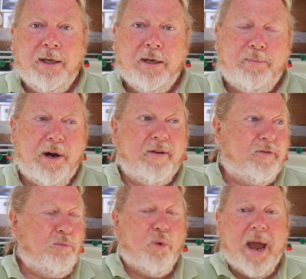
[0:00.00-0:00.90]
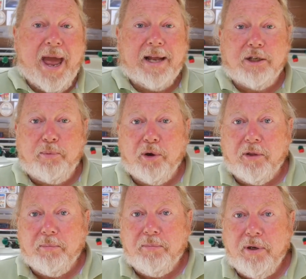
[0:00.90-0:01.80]
Apart from where to put
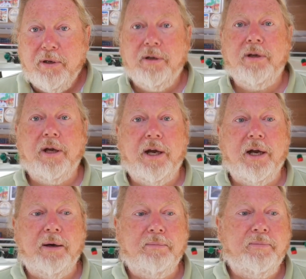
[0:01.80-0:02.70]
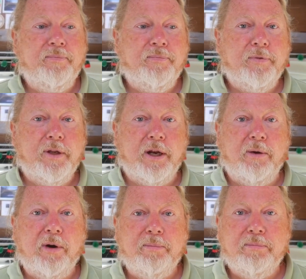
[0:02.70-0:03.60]
them. You
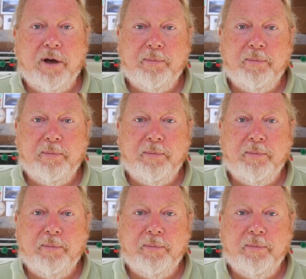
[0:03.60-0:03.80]
know, I